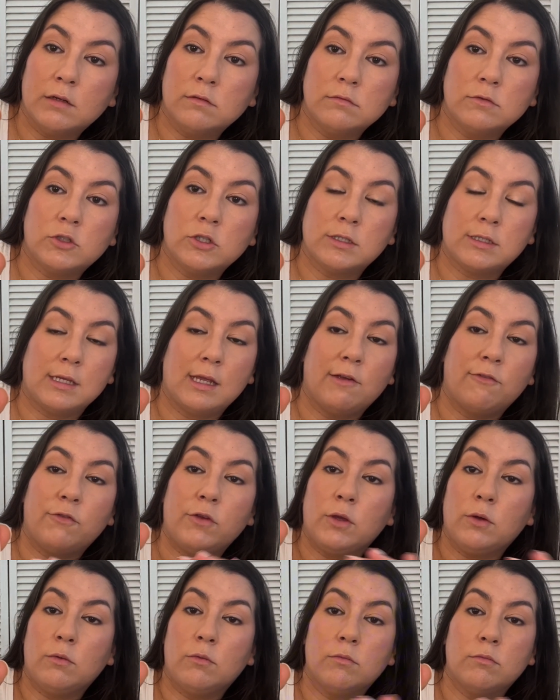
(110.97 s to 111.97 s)
Just if
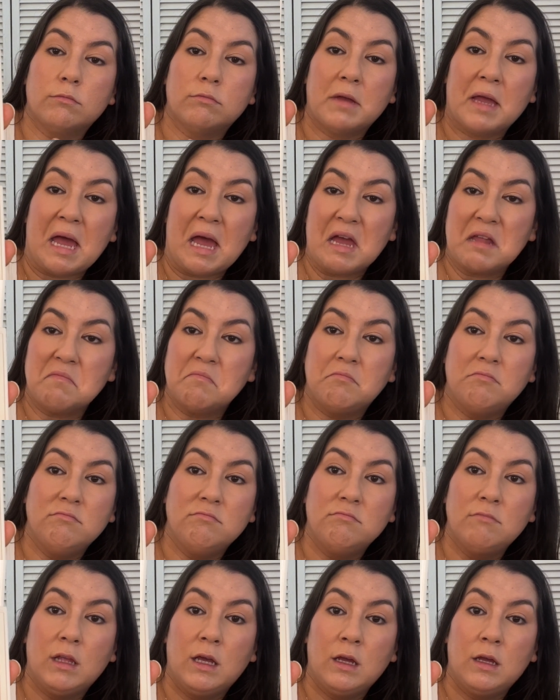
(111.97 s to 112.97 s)
you had
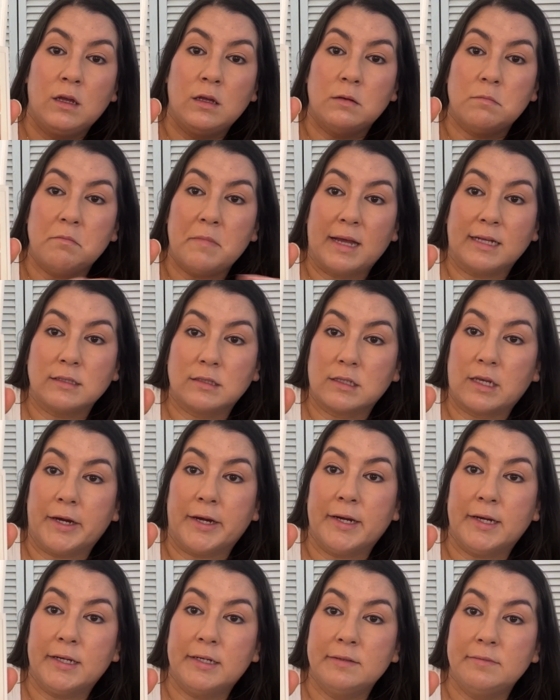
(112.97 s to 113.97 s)

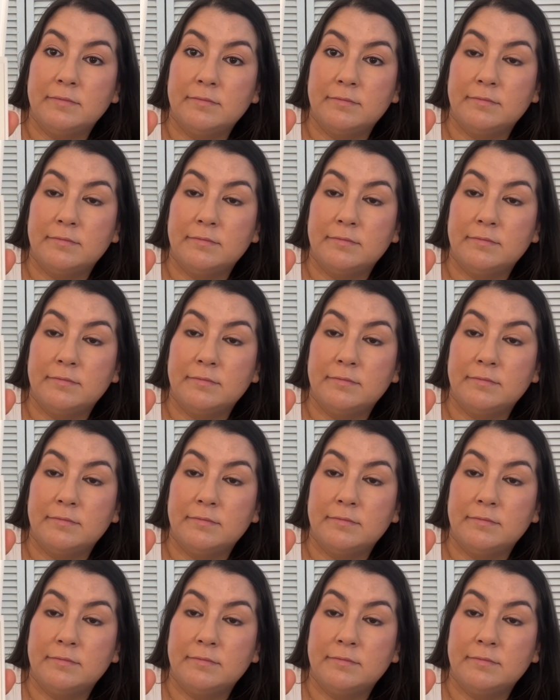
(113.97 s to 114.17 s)
mascara